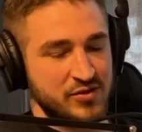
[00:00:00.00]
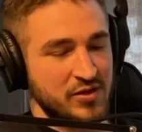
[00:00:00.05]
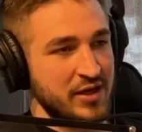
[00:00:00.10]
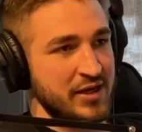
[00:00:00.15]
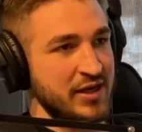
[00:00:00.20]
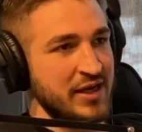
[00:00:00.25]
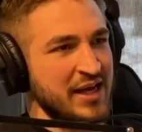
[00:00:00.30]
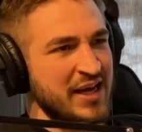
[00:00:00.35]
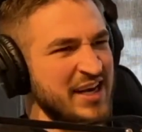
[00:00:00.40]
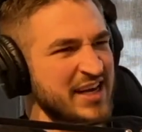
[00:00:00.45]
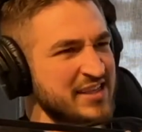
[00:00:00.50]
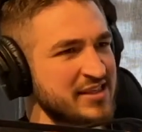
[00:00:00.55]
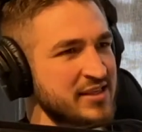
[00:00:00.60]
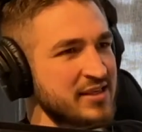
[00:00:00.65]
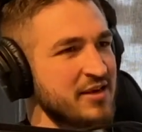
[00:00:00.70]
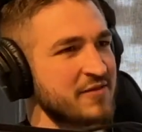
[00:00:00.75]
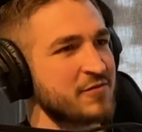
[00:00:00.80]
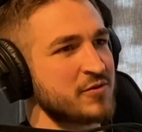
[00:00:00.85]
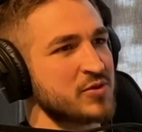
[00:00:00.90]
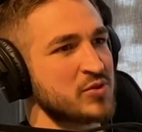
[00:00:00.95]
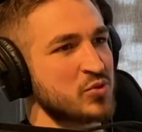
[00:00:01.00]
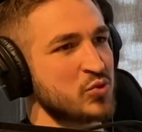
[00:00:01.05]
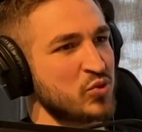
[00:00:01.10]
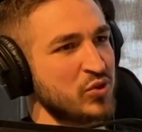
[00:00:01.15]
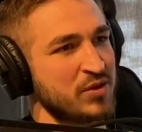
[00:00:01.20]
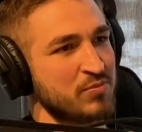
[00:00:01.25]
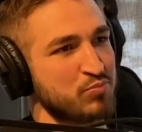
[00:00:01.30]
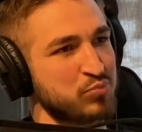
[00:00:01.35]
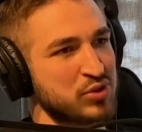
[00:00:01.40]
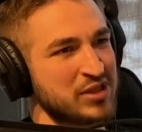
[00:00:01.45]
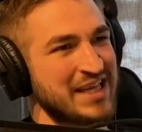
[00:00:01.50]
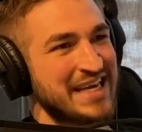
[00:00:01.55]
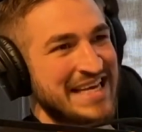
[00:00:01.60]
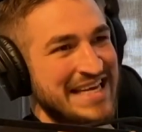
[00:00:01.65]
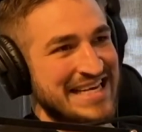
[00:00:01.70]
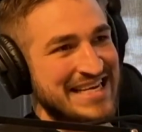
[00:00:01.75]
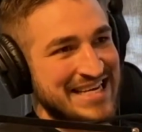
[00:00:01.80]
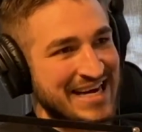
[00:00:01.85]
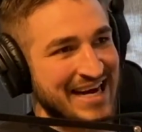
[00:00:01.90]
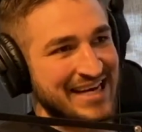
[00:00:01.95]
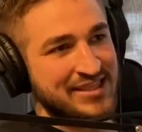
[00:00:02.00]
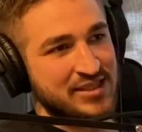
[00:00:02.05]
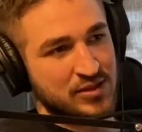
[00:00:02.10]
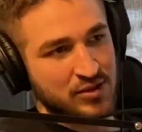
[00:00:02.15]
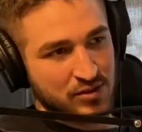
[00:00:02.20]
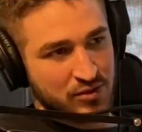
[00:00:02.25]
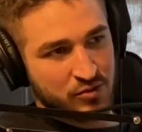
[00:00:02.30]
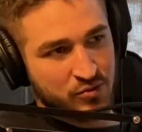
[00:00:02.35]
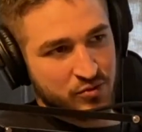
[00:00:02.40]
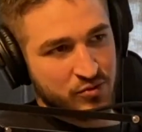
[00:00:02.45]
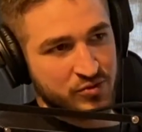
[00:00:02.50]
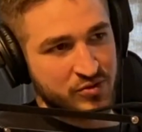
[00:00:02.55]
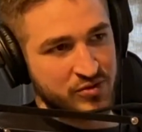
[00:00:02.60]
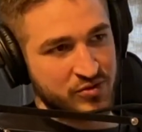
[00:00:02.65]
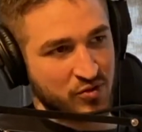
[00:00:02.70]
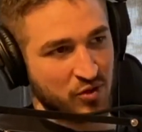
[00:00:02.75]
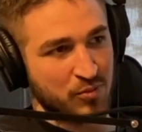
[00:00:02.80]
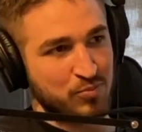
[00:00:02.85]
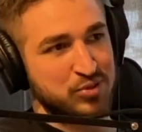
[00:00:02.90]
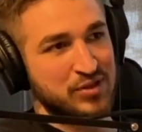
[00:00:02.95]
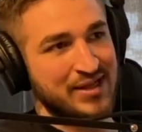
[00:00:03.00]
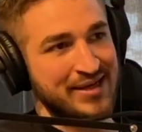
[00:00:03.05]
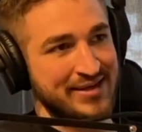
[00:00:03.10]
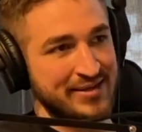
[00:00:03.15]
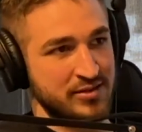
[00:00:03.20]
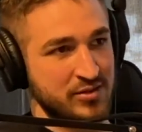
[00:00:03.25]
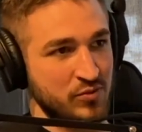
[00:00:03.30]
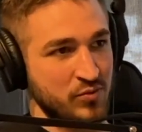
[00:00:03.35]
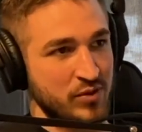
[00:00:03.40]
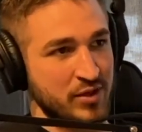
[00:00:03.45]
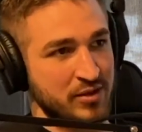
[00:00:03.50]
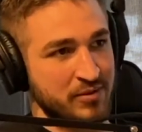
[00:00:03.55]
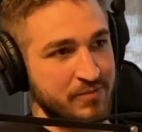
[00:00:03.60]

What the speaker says: right? It's the difference between playing not to lose or playing to win.